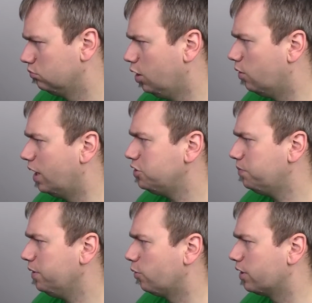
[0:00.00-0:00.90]
Oh, I
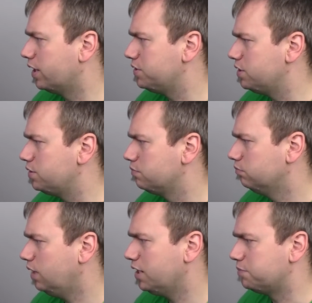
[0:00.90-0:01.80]
should probably organize these.
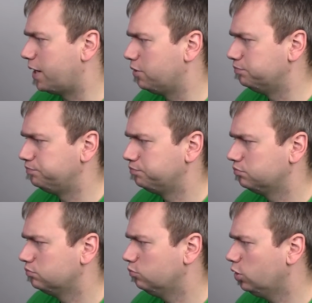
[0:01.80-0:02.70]
That doesn't matter.
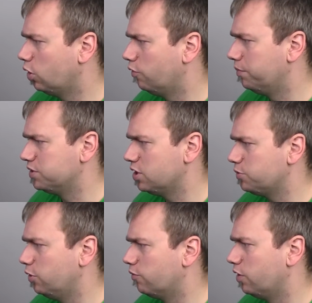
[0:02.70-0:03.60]
We'll go over them as long
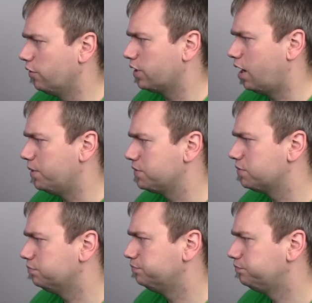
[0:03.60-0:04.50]
as we go over all the
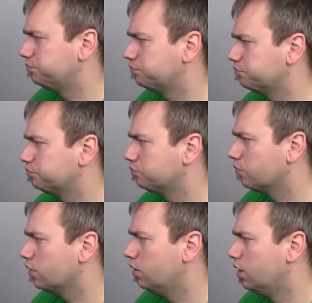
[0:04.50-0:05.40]
comments.
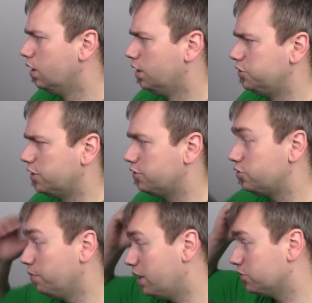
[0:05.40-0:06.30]

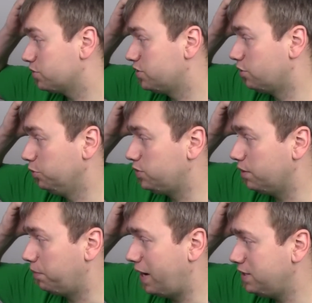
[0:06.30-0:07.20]
You might also consider blue
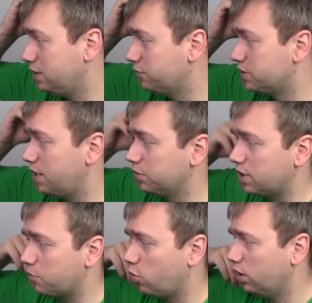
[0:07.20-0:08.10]
table painting for
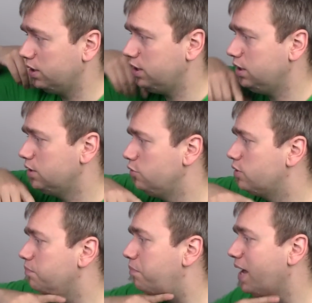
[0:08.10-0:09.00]
tabletop quality. You
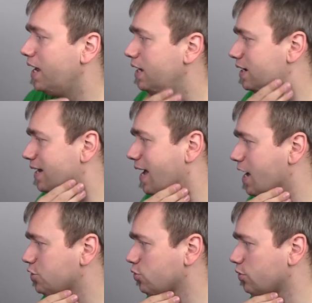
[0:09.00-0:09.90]
can pay in
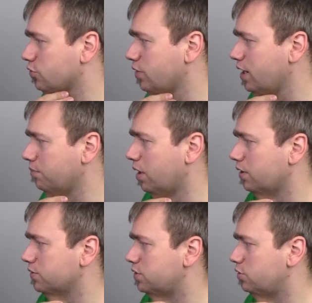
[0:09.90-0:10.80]
cash or trade in
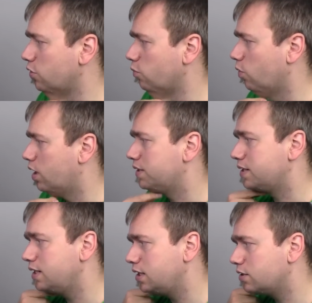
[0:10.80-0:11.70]
models you don't
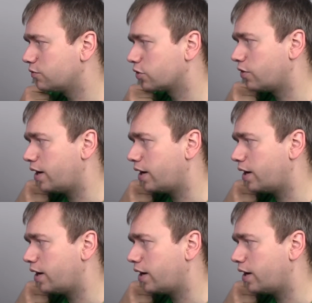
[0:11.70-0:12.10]
need for